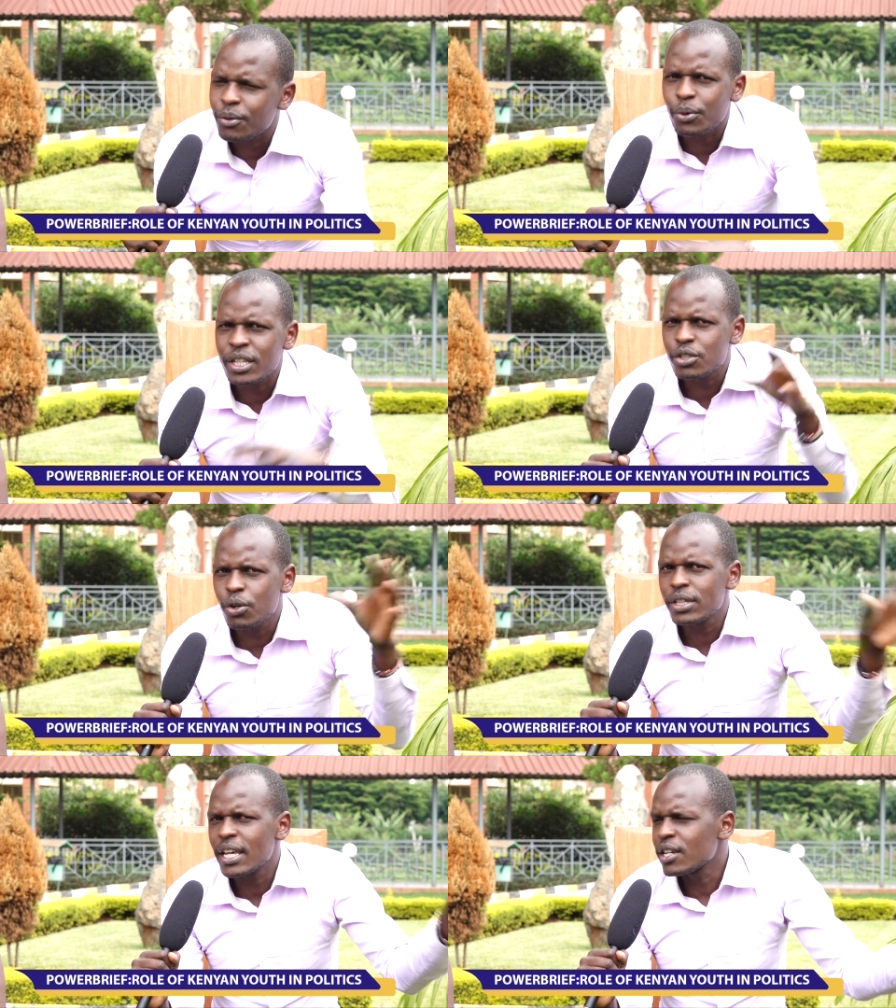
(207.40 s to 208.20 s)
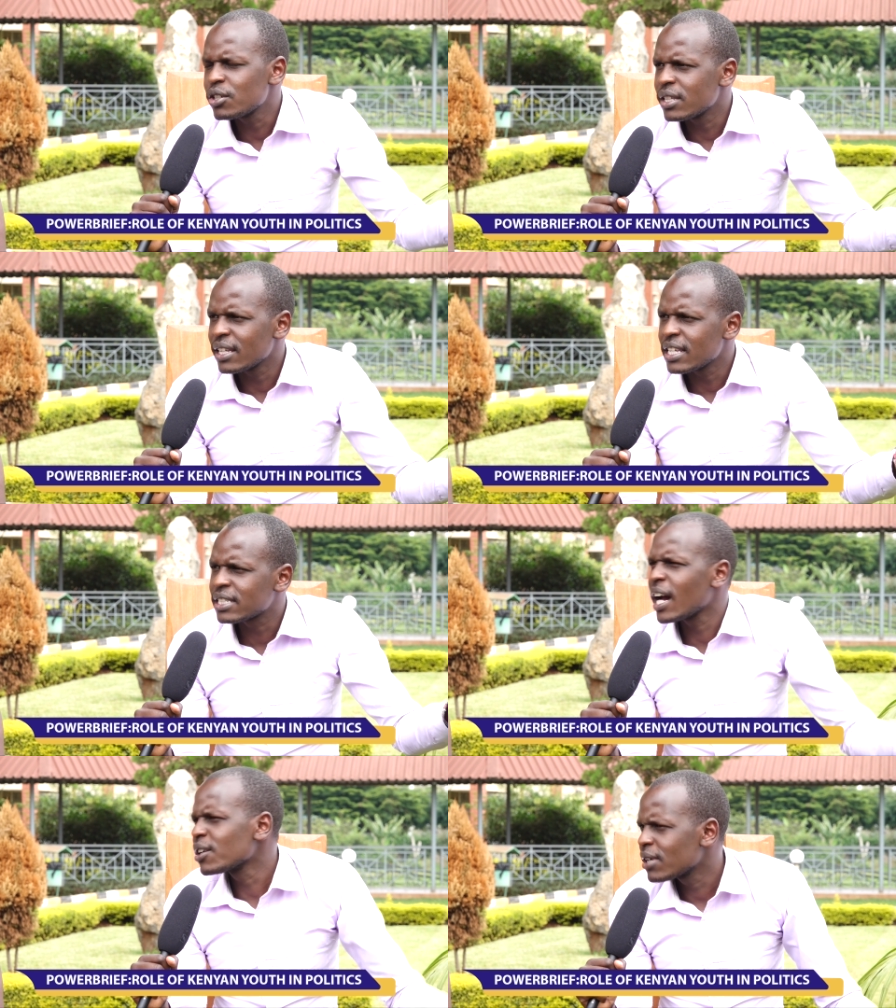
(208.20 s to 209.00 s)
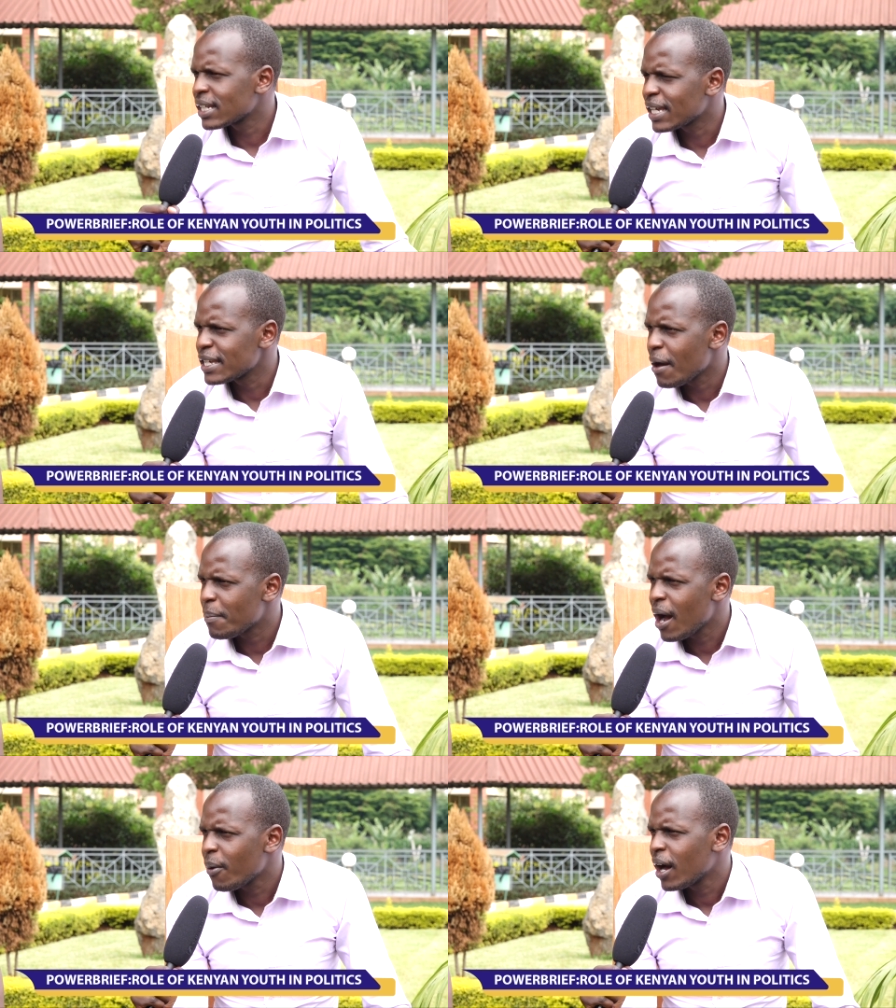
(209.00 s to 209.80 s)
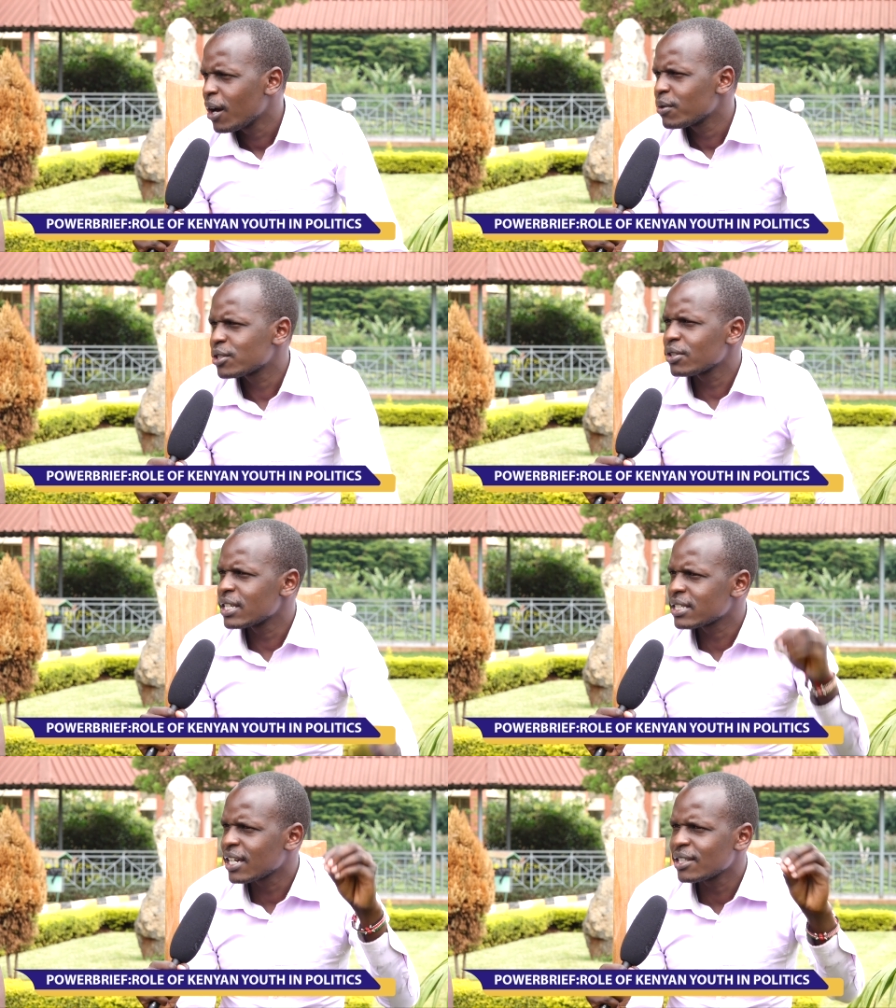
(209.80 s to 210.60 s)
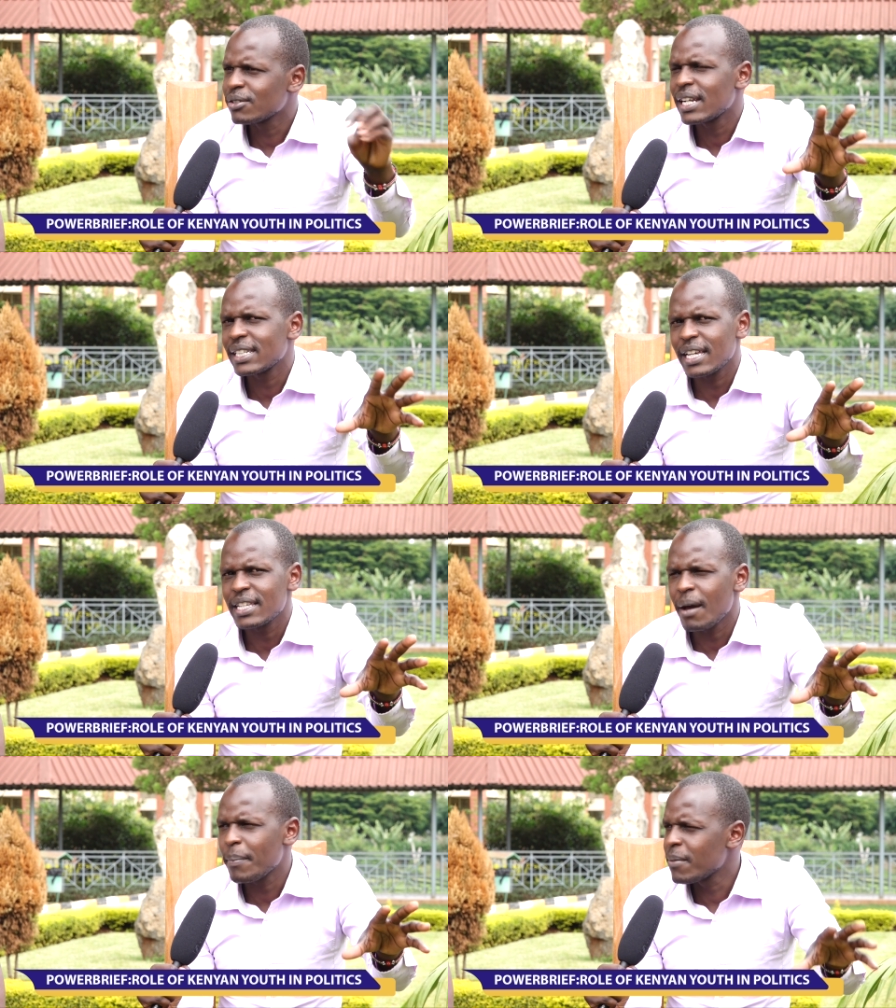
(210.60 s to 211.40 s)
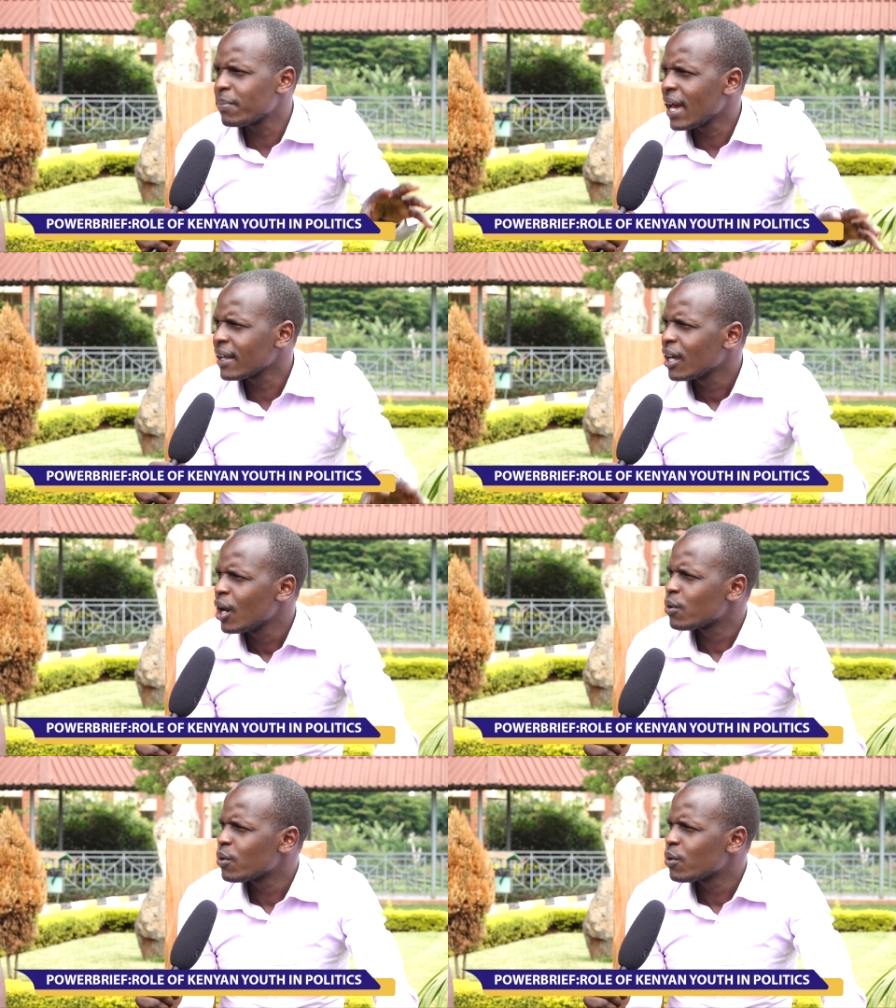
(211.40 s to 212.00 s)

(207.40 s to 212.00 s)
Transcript: we saw the, the scandal at Kenya Power, we saw the scandal at Kenya Pipeline,